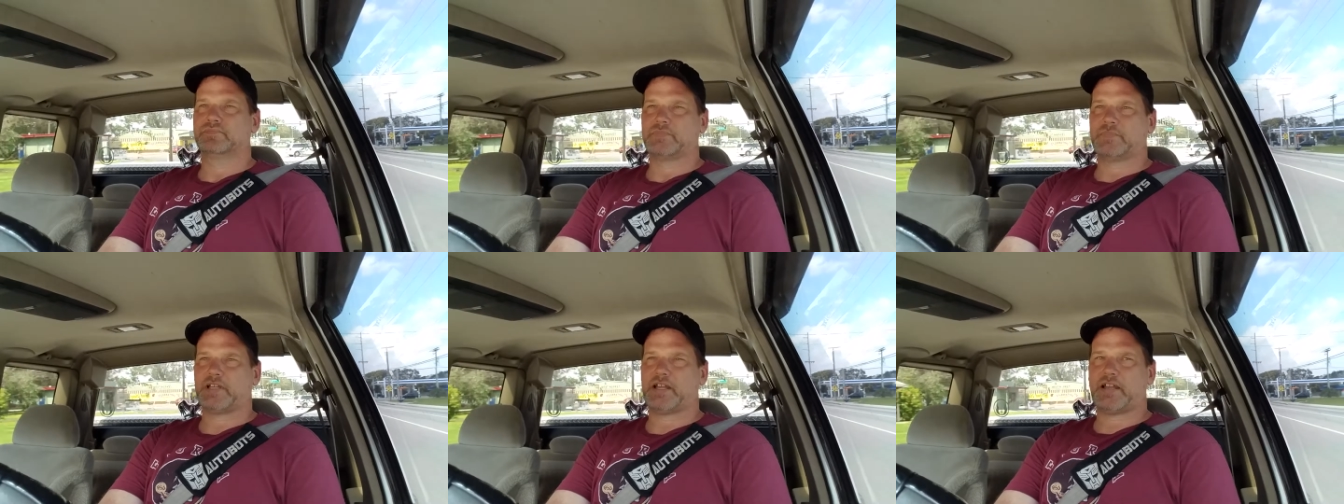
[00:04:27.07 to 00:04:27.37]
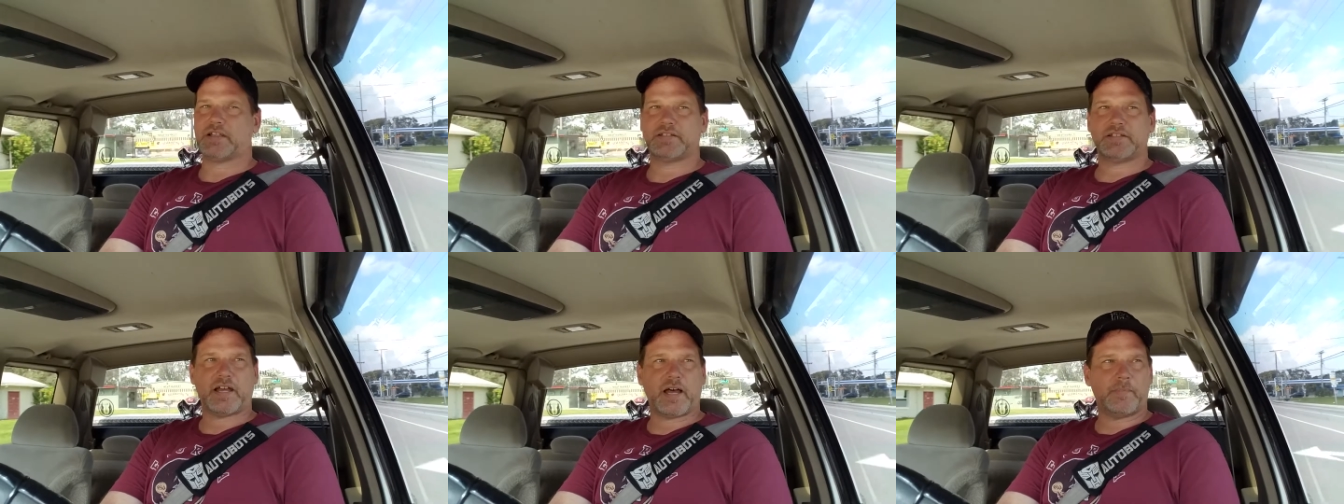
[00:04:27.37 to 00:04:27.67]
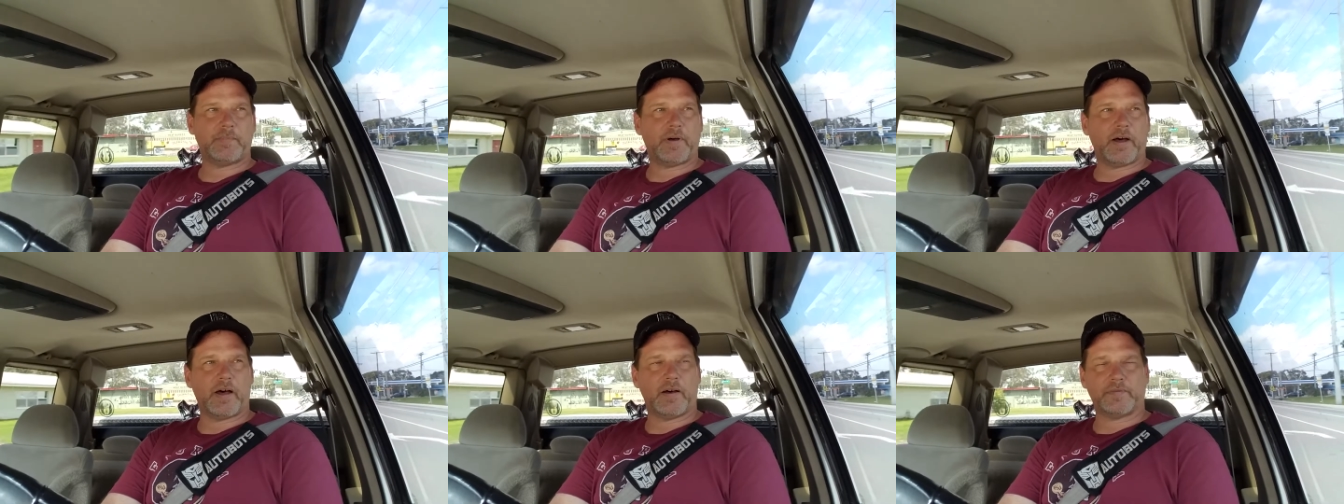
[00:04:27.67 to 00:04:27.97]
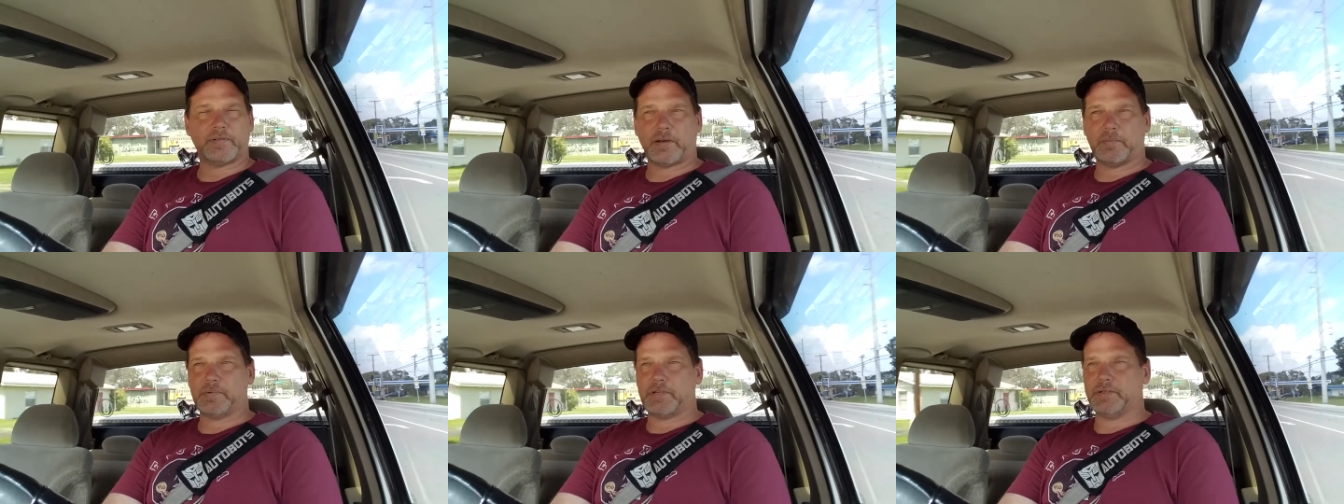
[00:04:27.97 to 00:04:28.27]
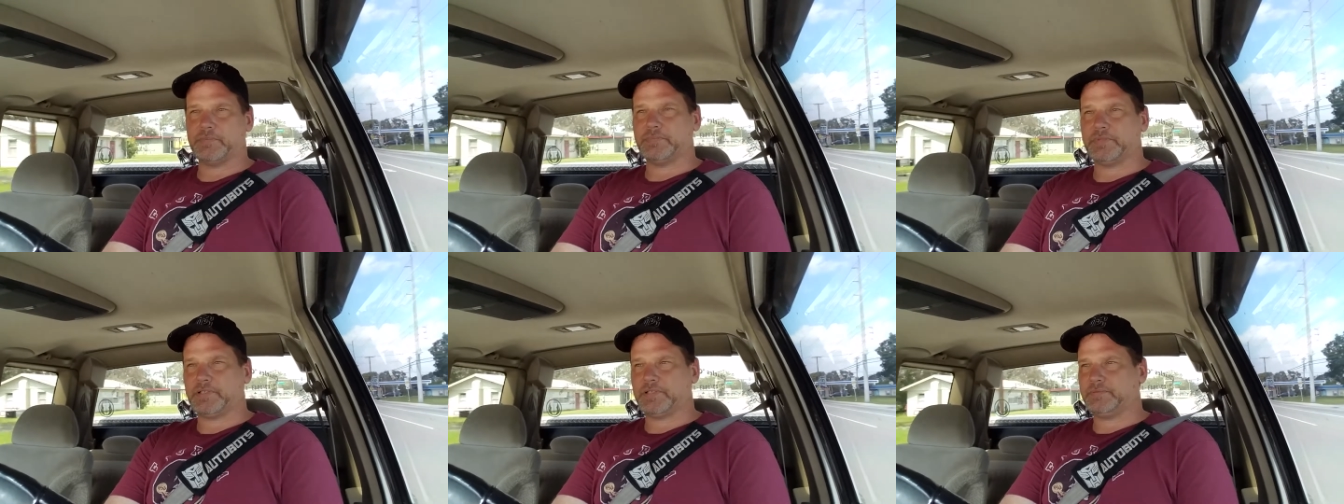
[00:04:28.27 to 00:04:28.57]
I got top off, I'm
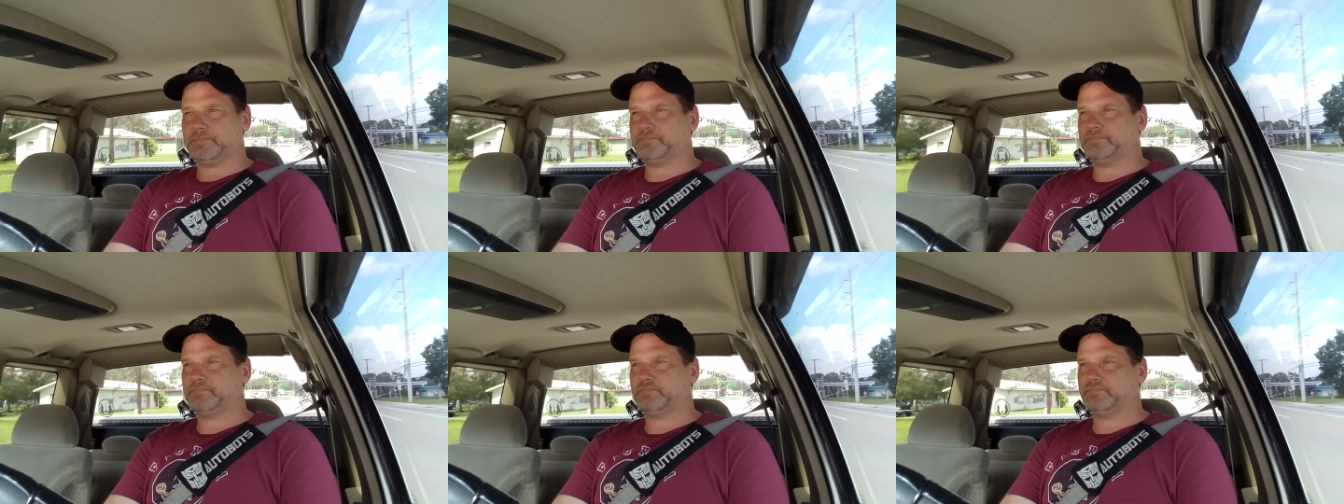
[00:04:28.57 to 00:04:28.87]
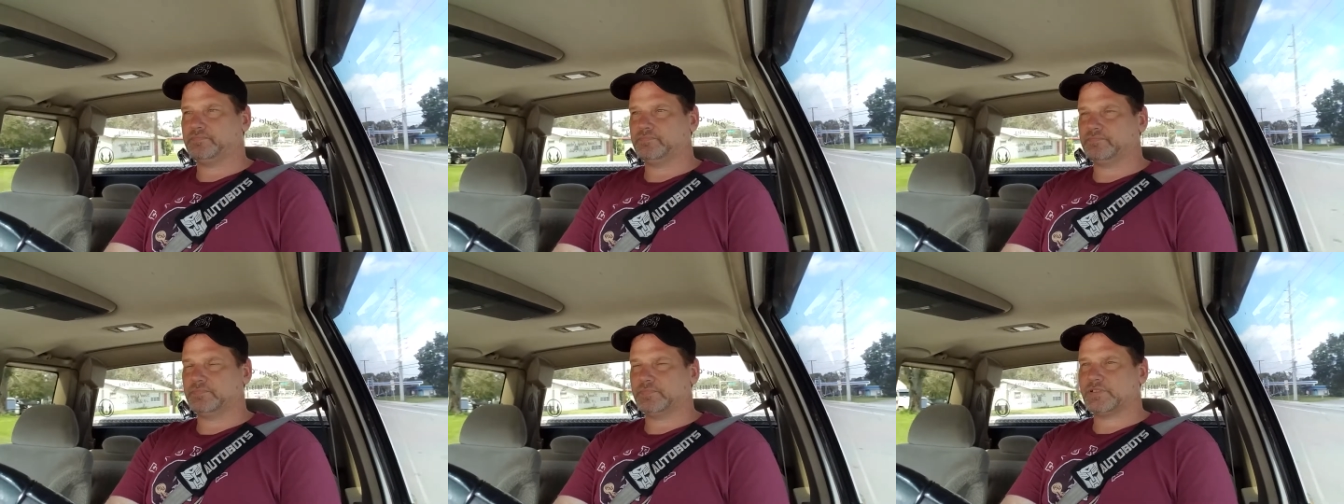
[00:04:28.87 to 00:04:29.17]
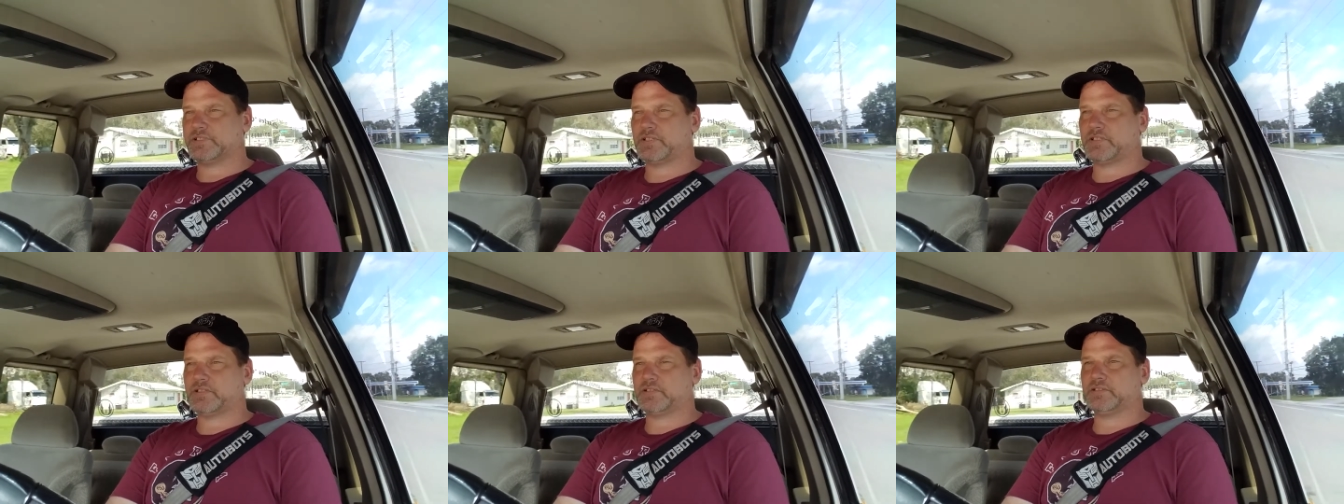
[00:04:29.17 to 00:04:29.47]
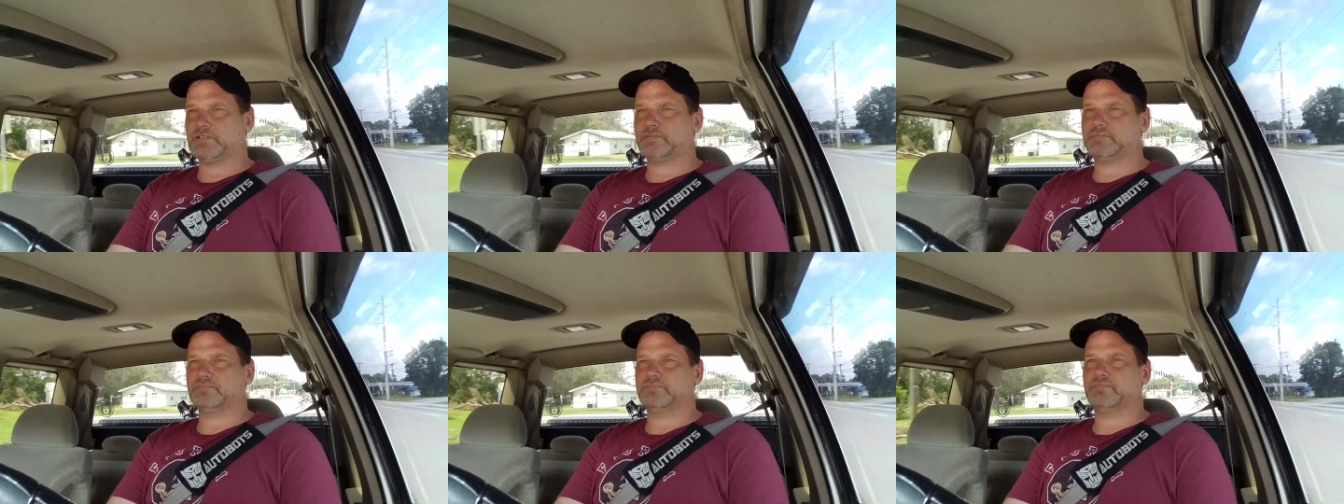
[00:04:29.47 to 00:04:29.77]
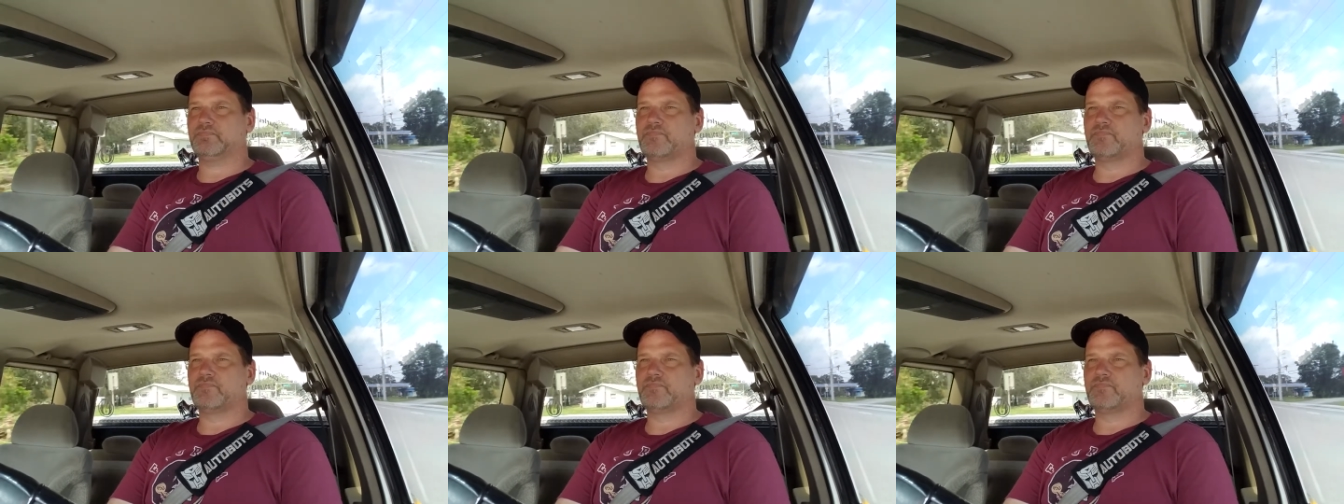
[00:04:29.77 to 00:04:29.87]
empty, so